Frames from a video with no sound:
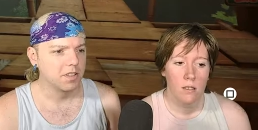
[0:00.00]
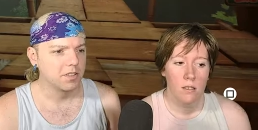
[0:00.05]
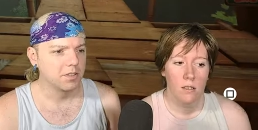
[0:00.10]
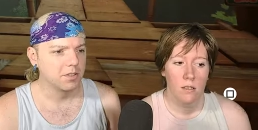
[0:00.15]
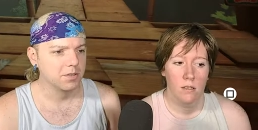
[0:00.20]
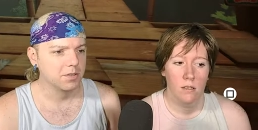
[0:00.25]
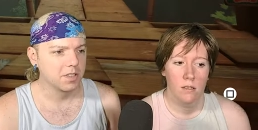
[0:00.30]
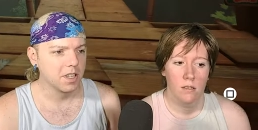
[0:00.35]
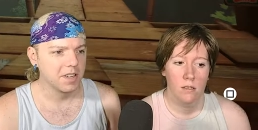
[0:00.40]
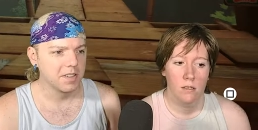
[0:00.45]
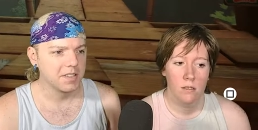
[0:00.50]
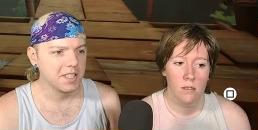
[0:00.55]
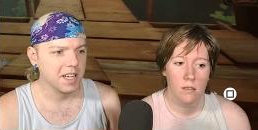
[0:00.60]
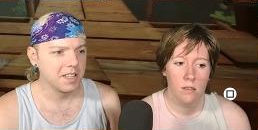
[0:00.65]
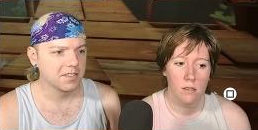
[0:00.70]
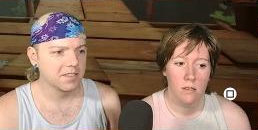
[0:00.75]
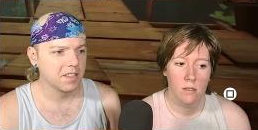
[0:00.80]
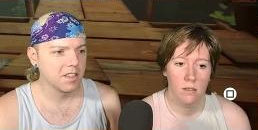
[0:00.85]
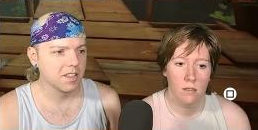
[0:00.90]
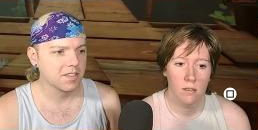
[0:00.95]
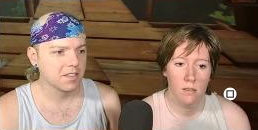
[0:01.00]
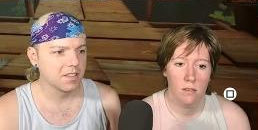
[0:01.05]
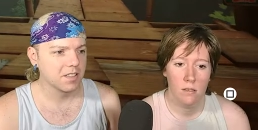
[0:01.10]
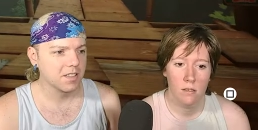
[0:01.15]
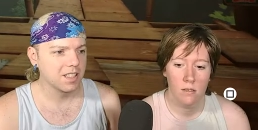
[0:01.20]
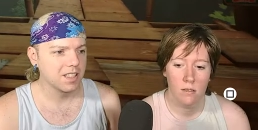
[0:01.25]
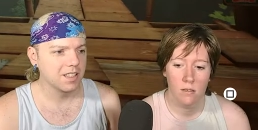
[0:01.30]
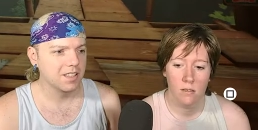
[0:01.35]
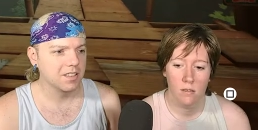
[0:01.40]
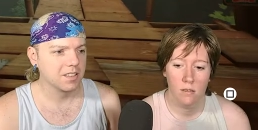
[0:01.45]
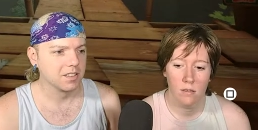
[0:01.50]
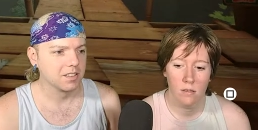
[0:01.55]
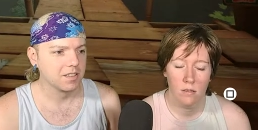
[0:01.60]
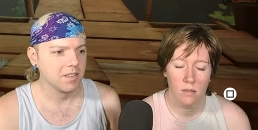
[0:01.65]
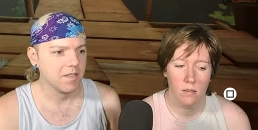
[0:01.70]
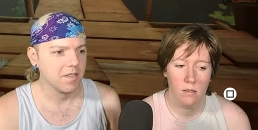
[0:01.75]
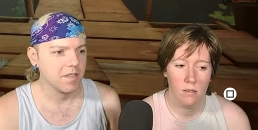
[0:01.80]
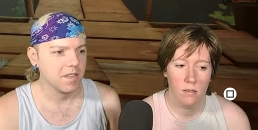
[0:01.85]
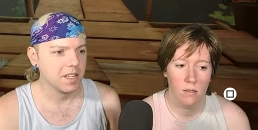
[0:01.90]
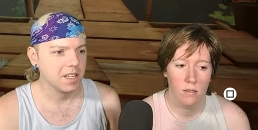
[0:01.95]
Speaker 1: who contacted us earlier?
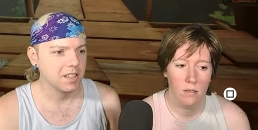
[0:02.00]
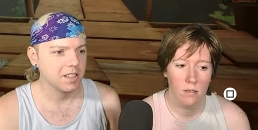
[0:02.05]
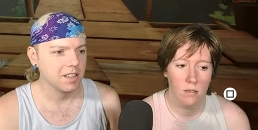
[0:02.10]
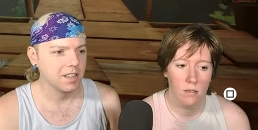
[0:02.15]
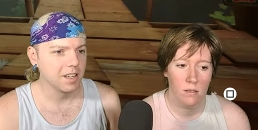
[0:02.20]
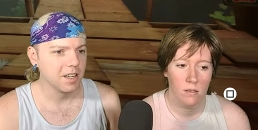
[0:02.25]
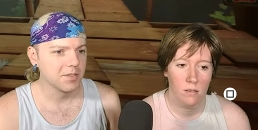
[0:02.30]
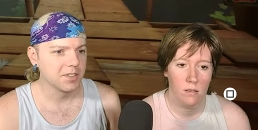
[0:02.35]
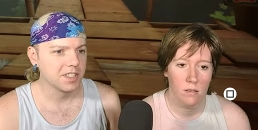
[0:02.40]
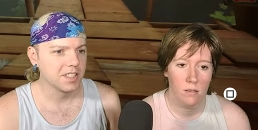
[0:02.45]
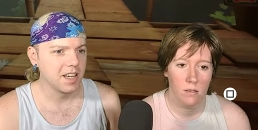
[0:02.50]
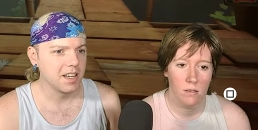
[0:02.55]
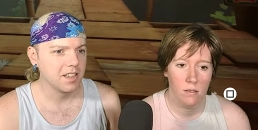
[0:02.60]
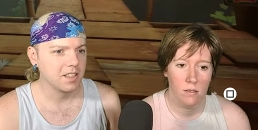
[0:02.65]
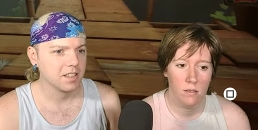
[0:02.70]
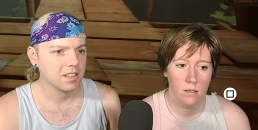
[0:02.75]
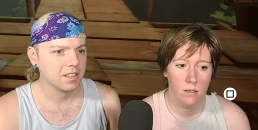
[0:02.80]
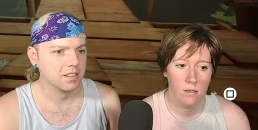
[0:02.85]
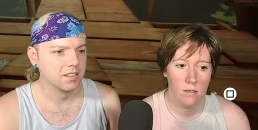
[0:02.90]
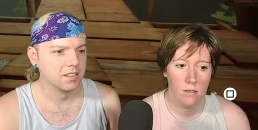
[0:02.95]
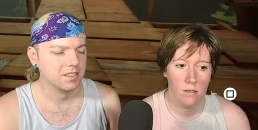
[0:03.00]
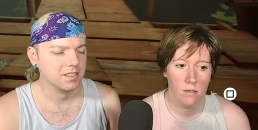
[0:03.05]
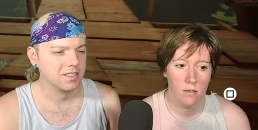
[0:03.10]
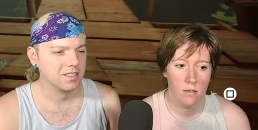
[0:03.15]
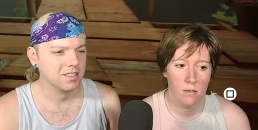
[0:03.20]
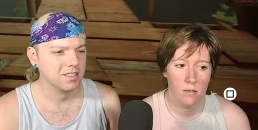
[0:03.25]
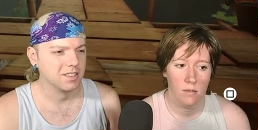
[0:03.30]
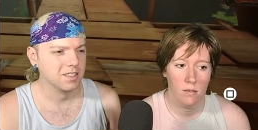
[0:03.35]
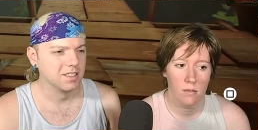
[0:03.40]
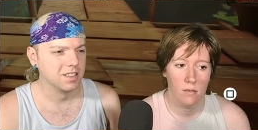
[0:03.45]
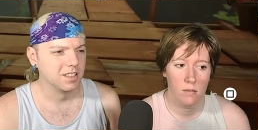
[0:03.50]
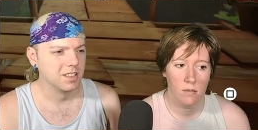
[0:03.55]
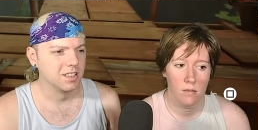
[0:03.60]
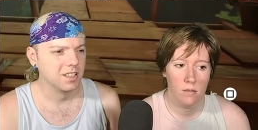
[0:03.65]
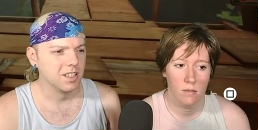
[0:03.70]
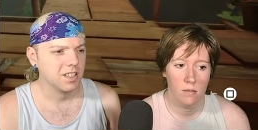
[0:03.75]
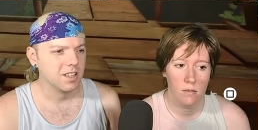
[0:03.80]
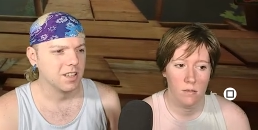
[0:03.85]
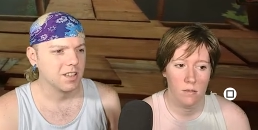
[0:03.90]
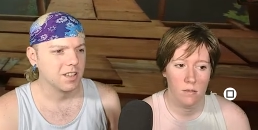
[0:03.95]
The little outsider?
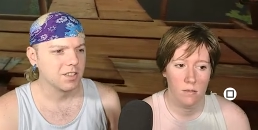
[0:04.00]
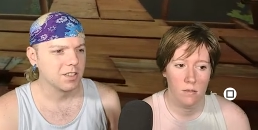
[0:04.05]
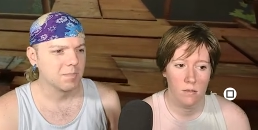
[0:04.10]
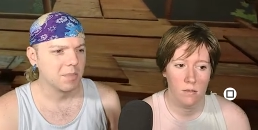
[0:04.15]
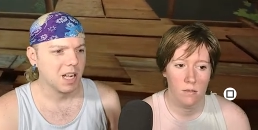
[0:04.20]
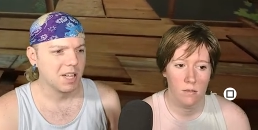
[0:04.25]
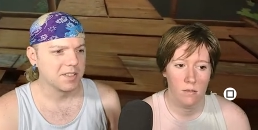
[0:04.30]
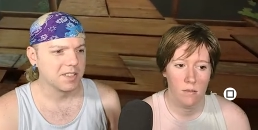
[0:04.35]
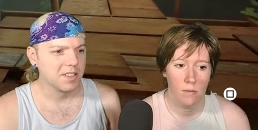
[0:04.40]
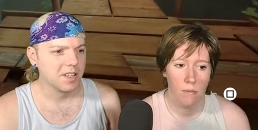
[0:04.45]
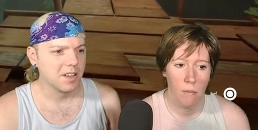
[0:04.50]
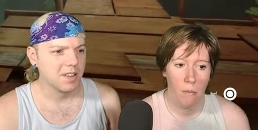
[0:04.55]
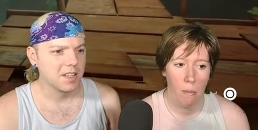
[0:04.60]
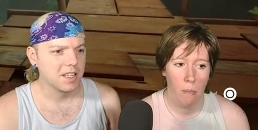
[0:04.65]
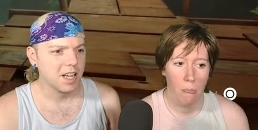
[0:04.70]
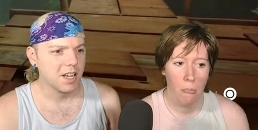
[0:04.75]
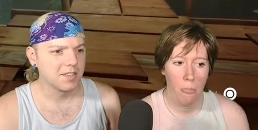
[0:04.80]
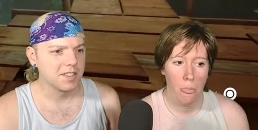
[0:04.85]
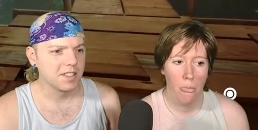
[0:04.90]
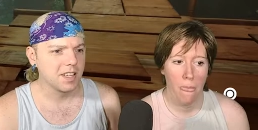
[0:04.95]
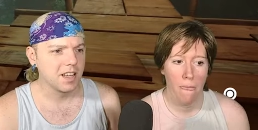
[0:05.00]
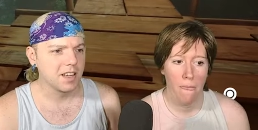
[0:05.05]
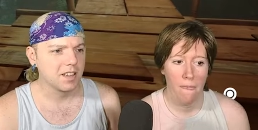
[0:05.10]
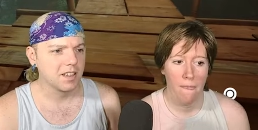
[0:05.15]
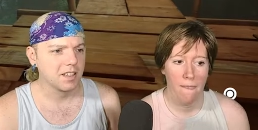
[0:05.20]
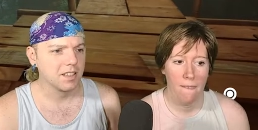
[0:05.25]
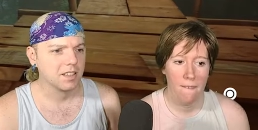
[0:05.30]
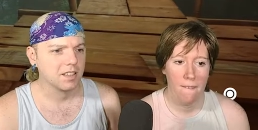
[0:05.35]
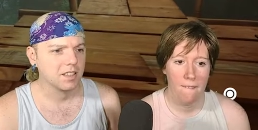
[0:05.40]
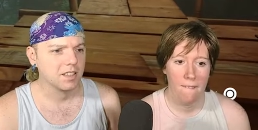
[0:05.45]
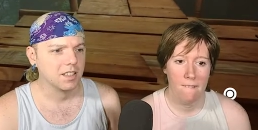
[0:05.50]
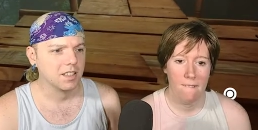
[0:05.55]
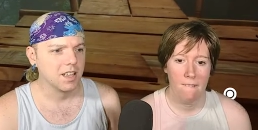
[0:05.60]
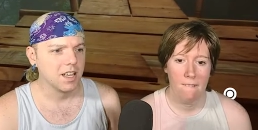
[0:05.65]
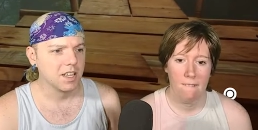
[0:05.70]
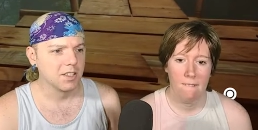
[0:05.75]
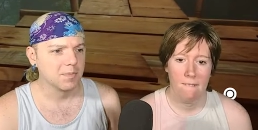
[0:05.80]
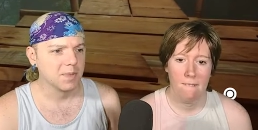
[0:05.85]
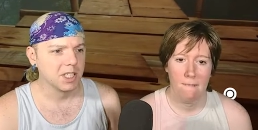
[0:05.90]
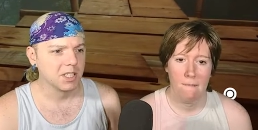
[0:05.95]
Zbaltazar, the outsider
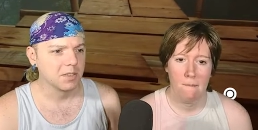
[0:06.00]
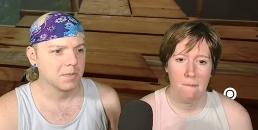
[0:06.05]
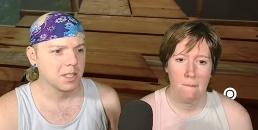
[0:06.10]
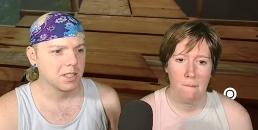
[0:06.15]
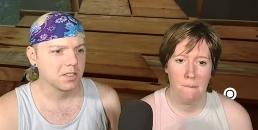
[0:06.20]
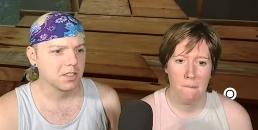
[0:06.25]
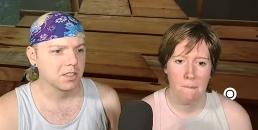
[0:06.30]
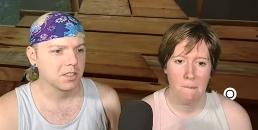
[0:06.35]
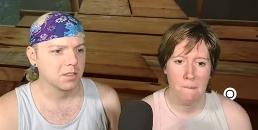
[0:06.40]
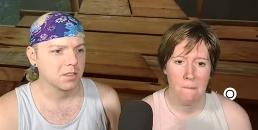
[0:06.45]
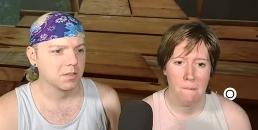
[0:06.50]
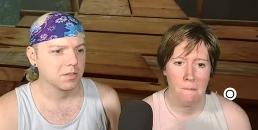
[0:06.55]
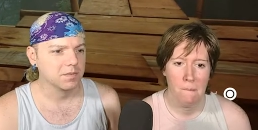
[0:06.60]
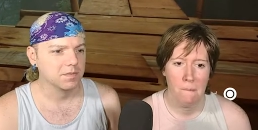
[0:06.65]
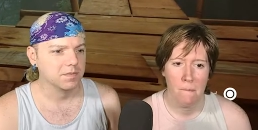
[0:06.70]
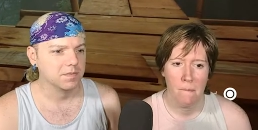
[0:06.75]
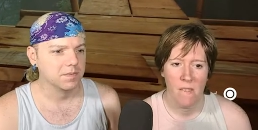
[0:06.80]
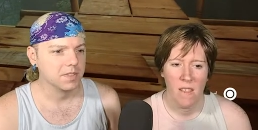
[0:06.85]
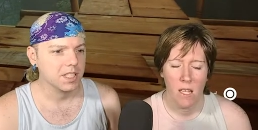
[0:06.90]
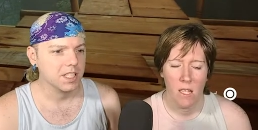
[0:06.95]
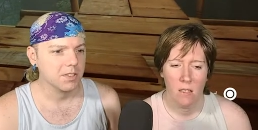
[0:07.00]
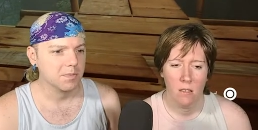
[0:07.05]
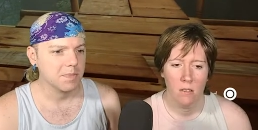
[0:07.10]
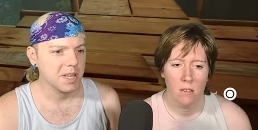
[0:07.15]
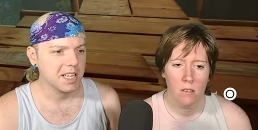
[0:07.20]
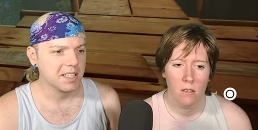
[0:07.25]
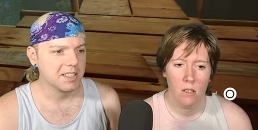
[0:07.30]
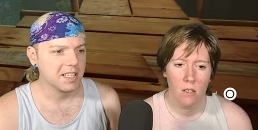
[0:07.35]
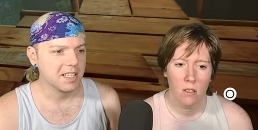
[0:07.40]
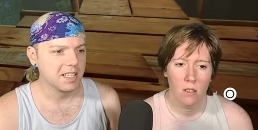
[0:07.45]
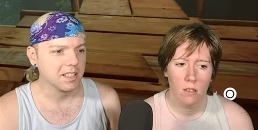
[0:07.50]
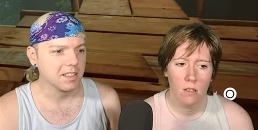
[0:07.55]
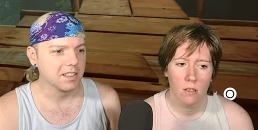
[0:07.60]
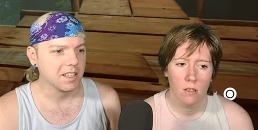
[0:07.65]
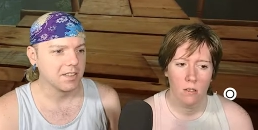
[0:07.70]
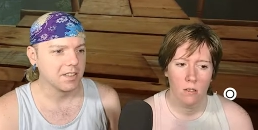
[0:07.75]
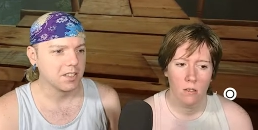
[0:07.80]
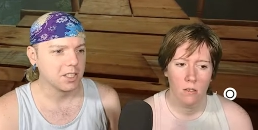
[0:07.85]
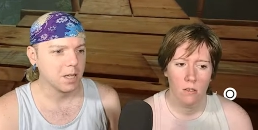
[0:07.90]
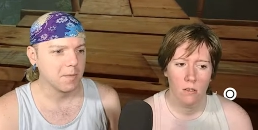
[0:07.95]
has been expecting you. He's meditating
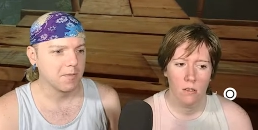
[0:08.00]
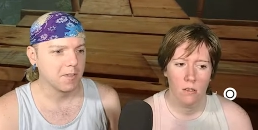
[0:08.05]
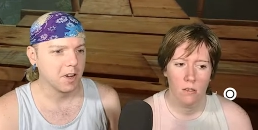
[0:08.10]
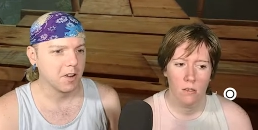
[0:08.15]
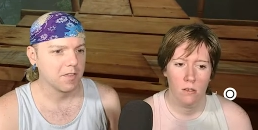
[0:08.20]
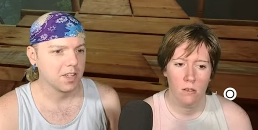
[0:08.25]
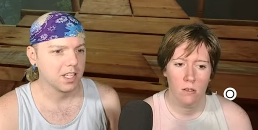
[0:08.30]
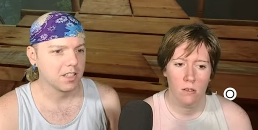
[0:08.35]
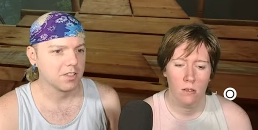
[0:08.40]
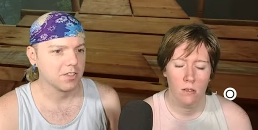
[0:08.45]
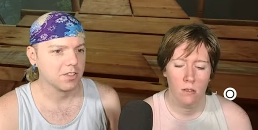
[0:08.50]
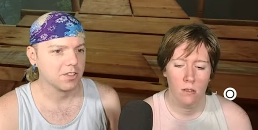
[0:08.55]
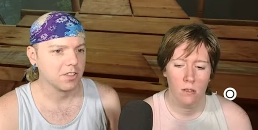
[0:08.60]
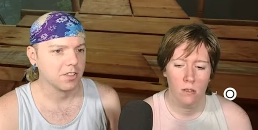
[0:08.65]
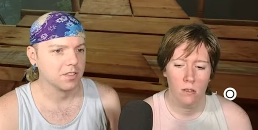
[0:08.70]
at the top of our village.